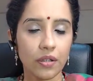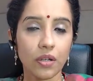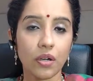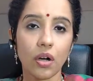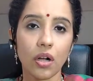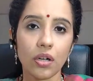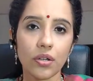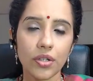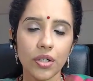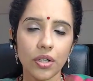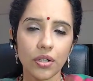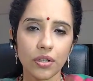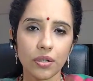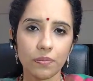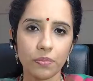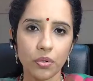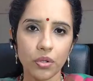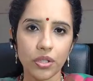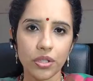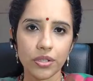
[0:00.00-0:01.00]
They're already on
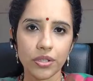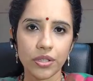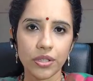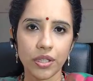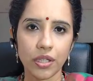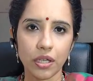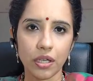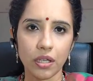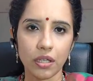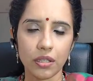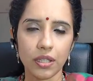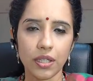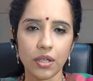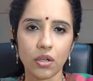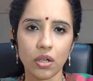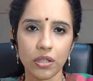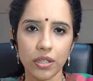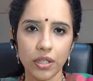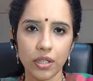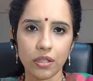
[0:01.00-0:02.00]
the portal.
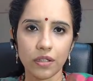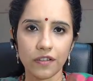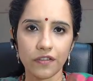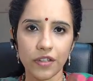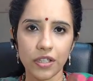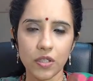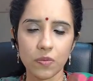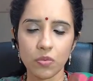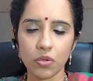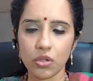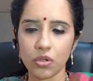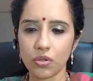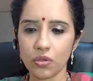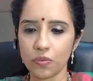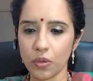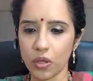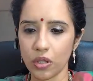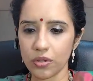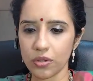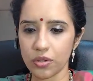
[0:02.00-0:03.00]
They're already on the Facebook
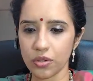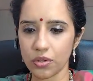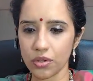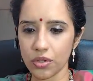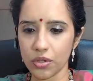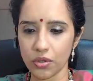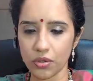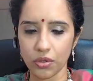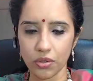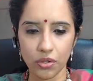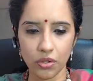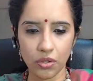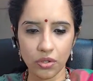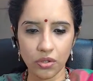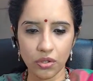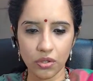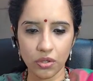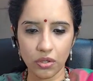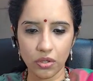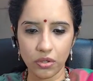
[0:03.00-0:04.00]
group also. So
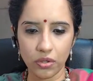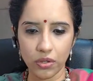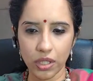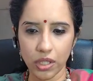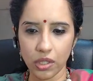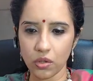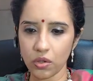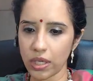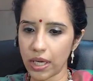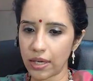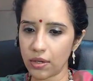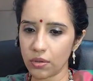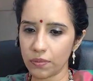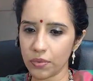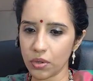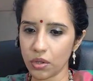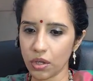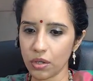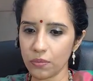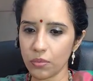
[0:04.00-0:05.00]
you're doing good. I
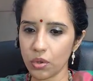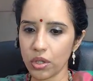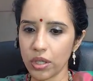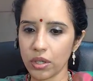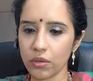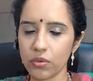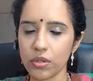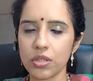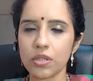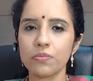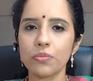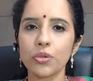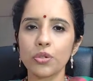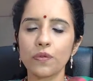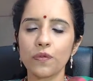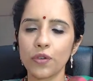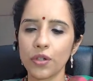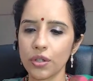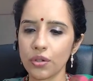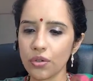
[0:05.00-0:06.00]
hope the onboarding was
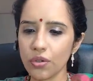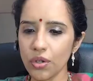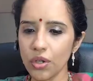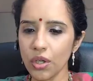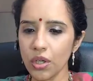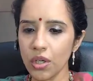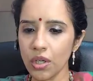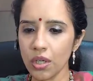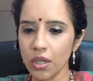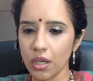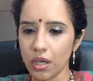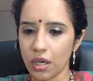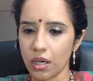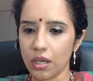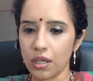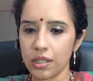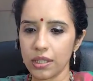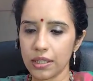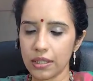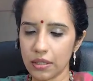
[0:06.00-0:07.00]
smooth for you.
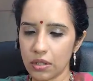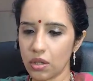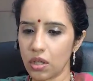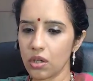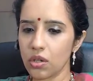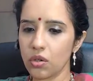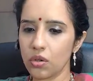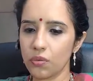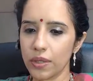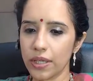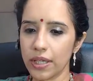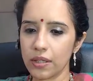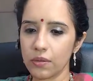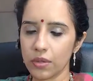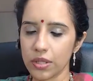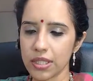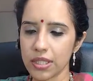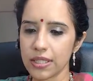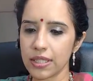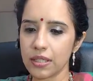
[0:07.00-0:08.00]
Did it all go
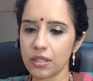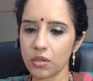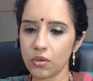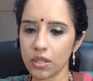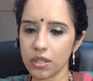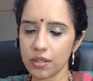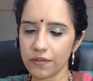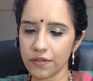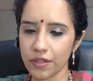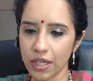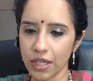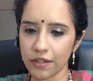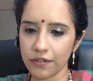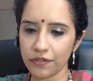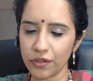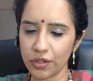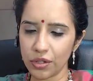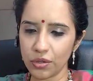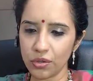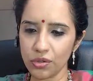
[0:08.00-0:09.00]
well? Was it intuitive
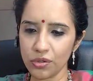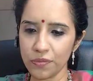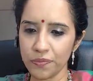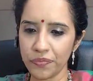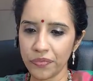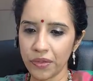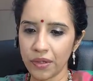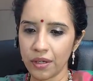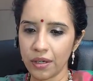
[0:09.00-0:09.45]
enough for you?